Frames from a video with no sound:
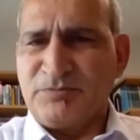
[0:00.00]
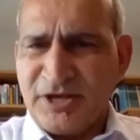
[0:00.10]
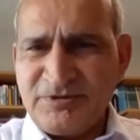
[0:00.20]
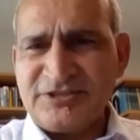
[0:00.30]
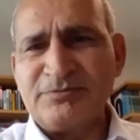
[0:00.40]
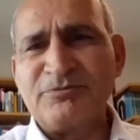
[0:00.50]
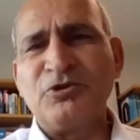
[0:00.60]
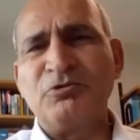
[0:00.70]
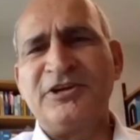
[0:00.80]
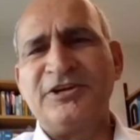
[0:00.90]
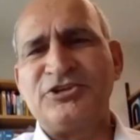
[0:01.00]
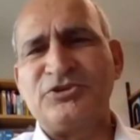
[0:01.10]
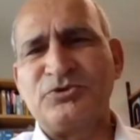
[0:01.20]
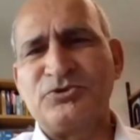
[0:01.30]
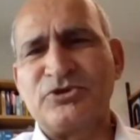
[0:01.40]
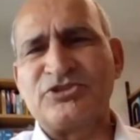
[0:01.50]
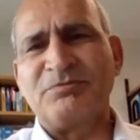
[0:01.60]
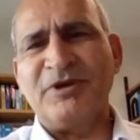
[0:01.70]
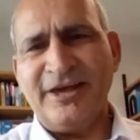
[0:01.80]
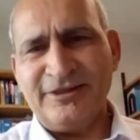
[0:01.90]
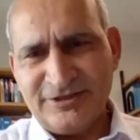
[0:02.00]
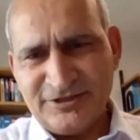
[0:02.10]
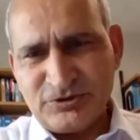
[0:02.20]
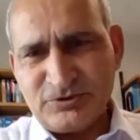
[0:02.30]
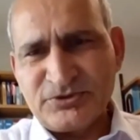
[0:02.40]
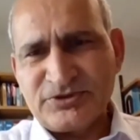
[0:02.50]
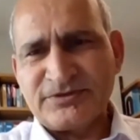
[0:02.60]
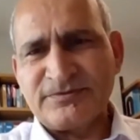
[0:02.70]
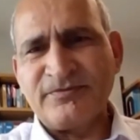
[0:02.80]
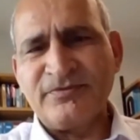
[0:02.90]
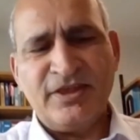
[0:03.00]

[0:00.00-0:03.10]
maybe some COVID issues or some health issues.